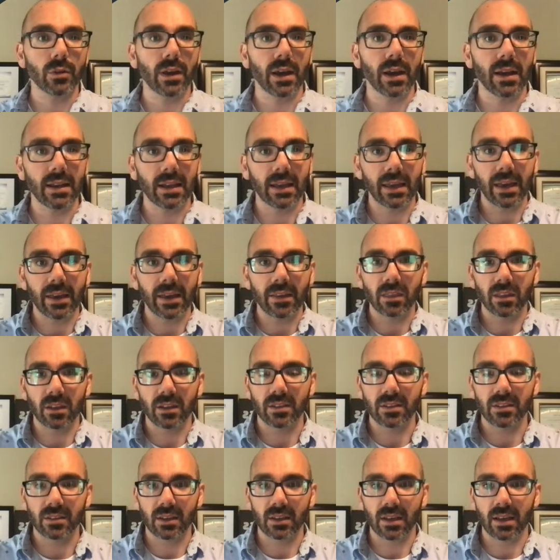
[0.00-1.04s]
kind of get
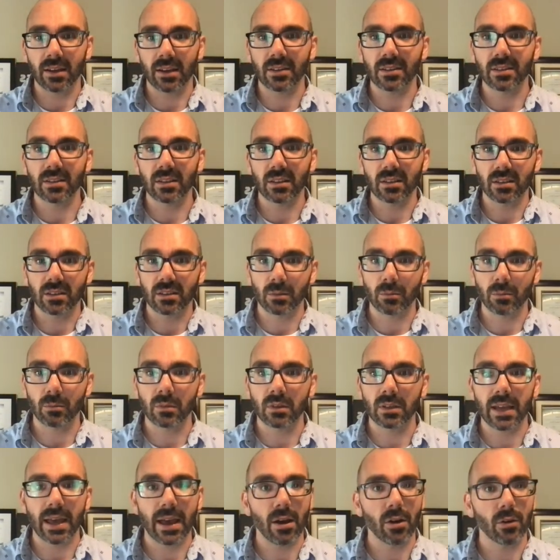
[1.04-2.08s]
this kind of system
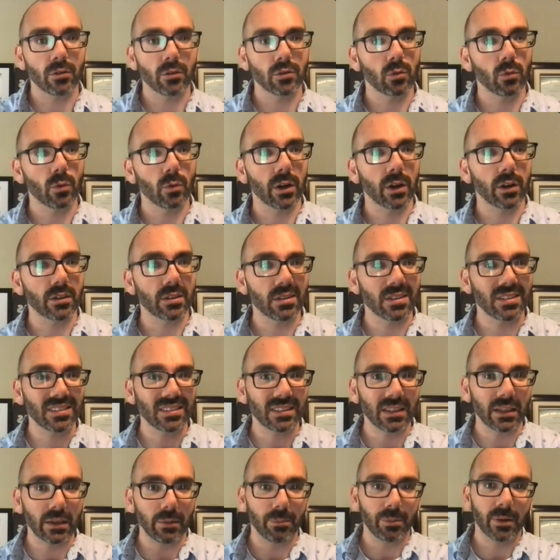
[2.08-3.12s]
down to where
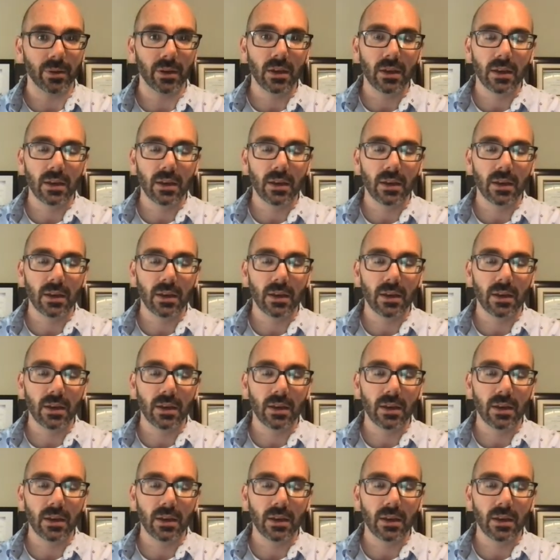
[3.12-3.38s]
sleep